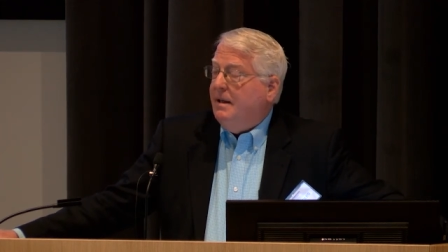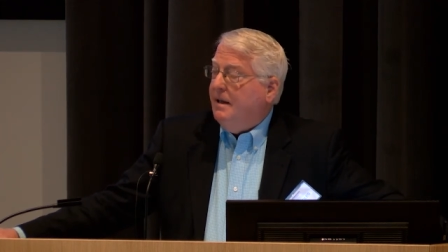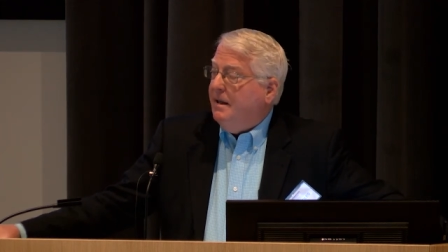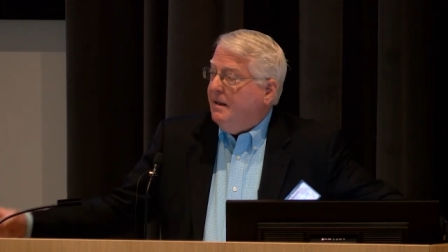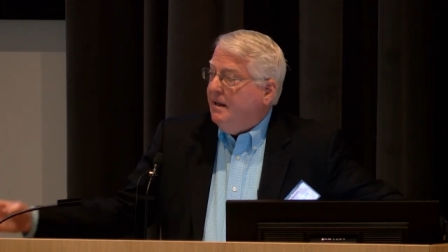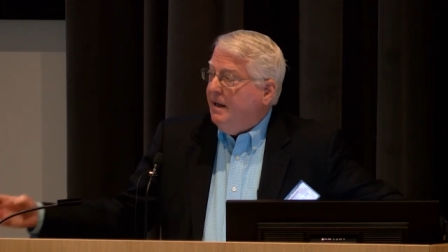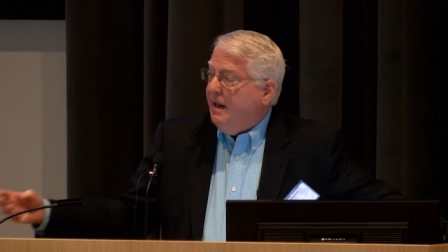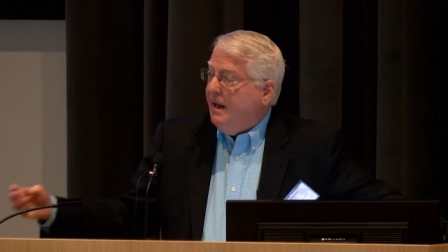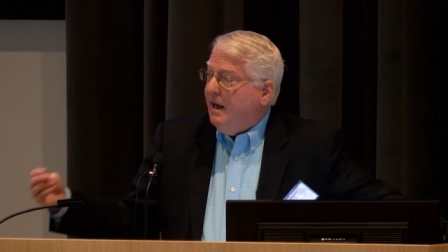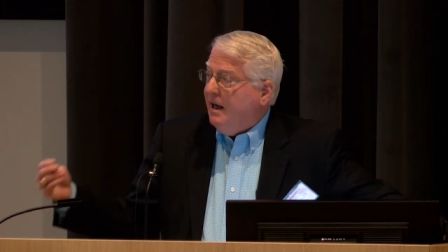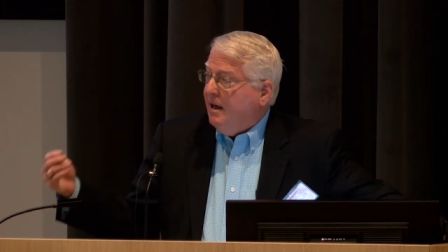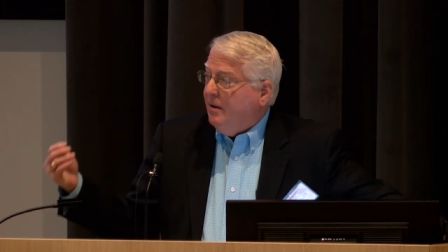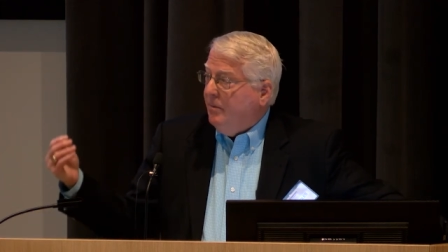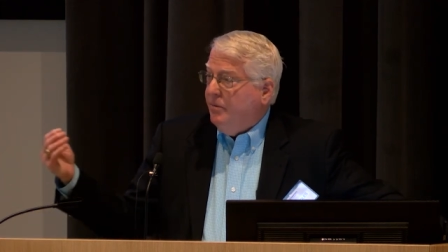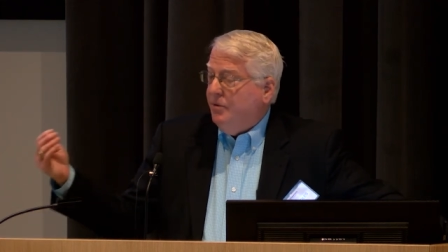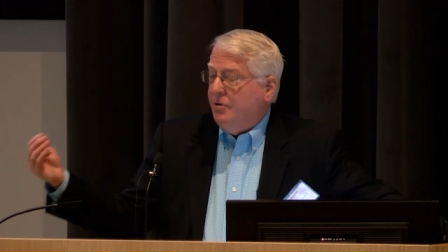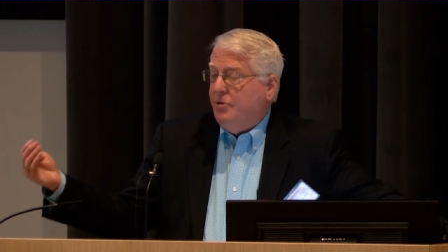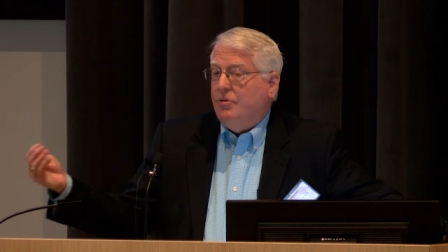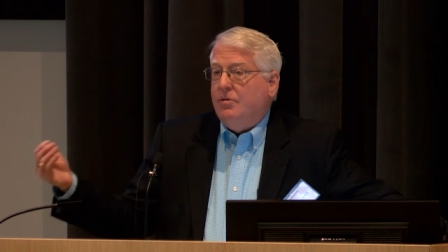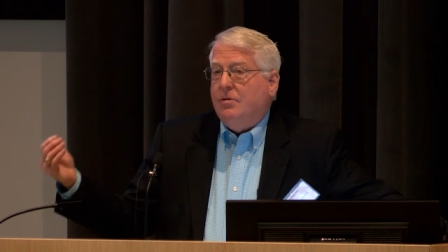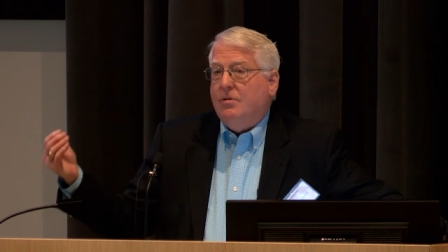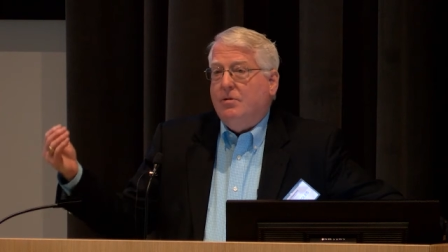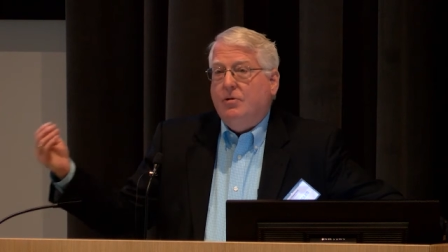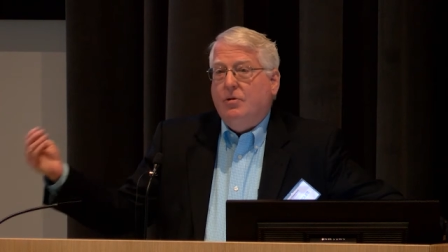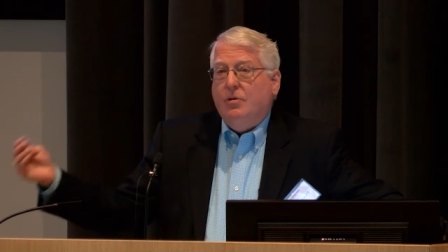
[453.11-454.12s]
it
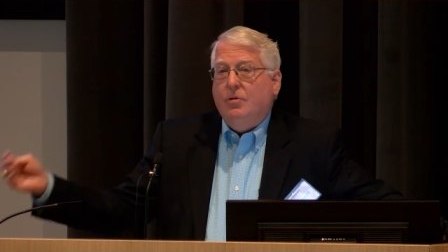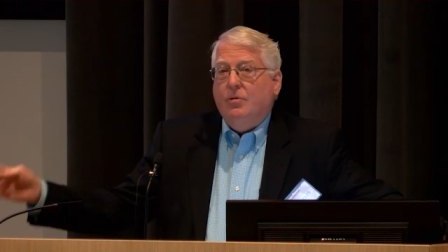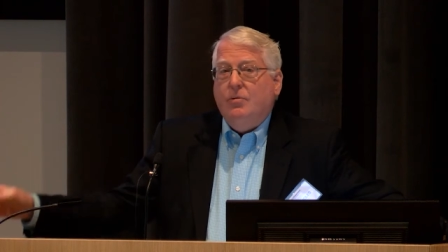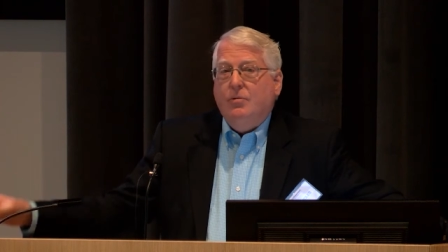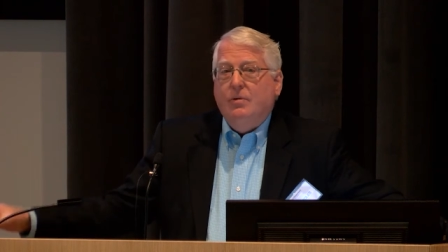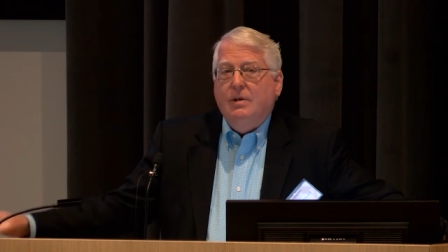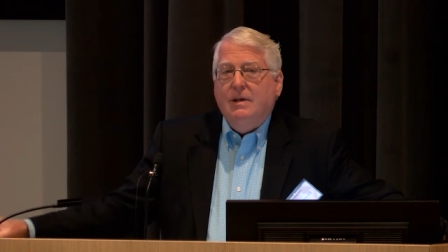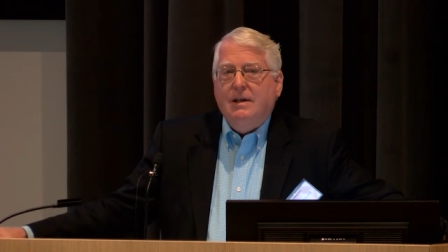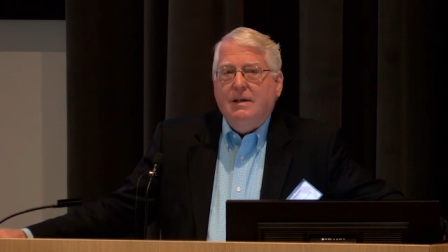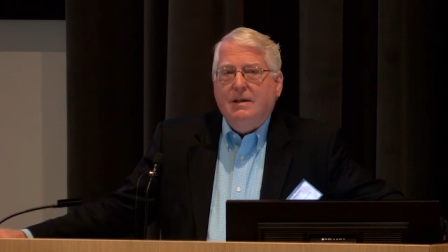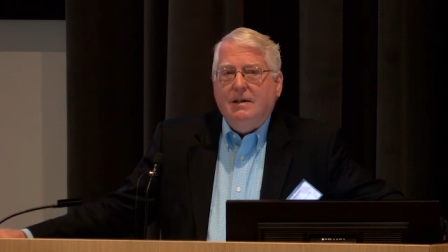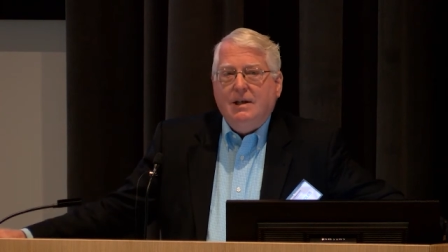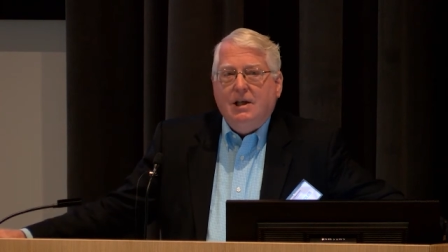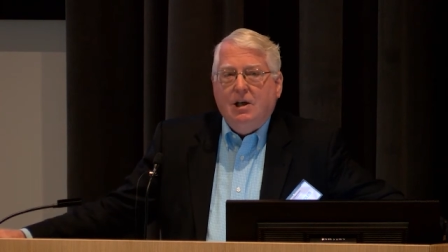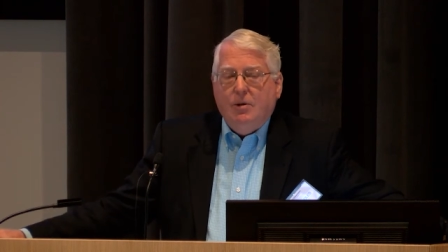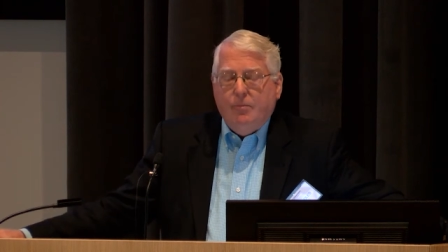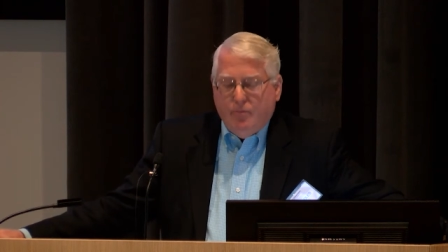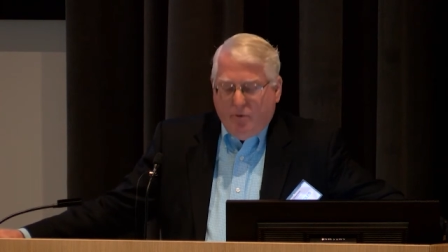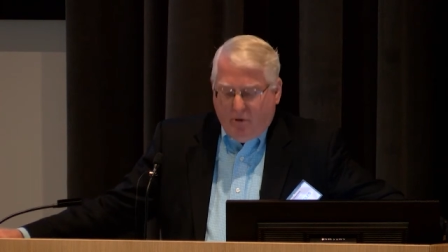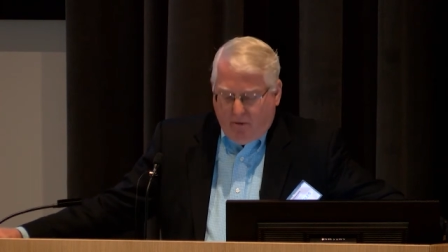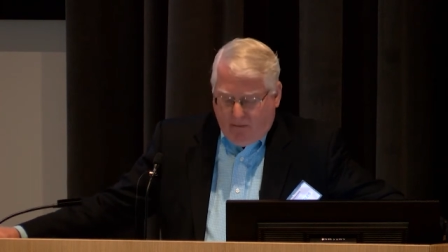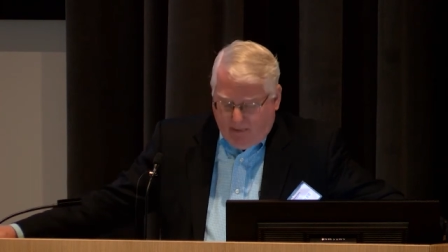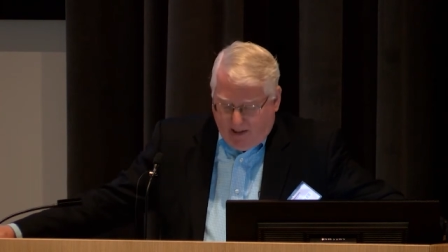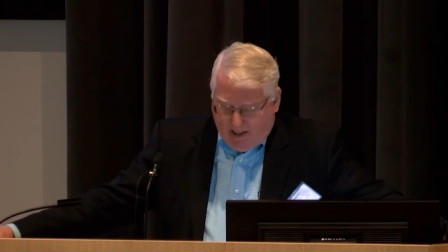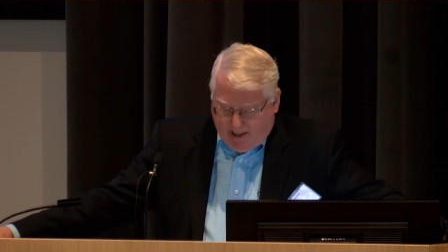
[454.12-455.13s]
helps you keep
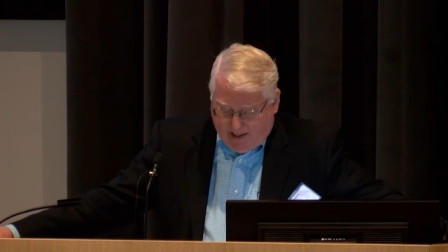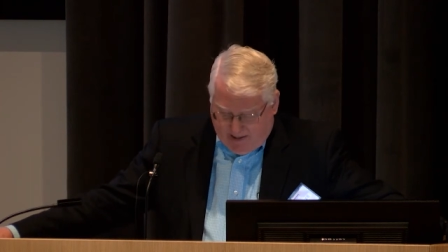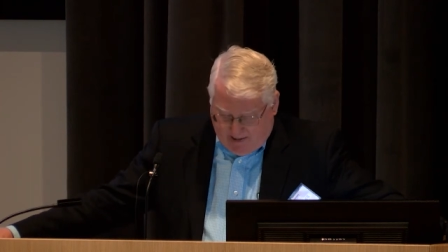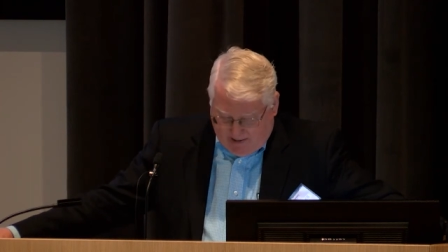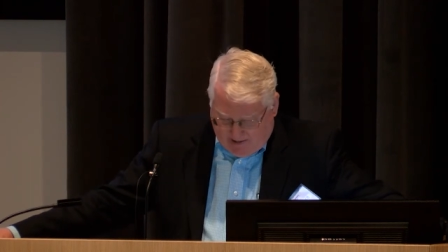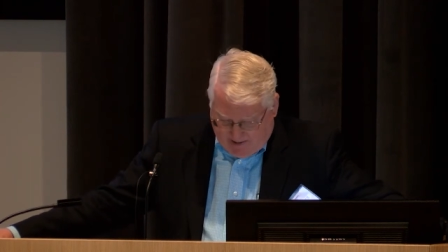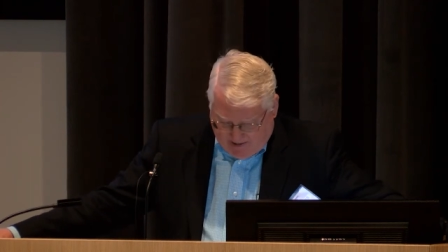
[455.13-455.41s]
your mind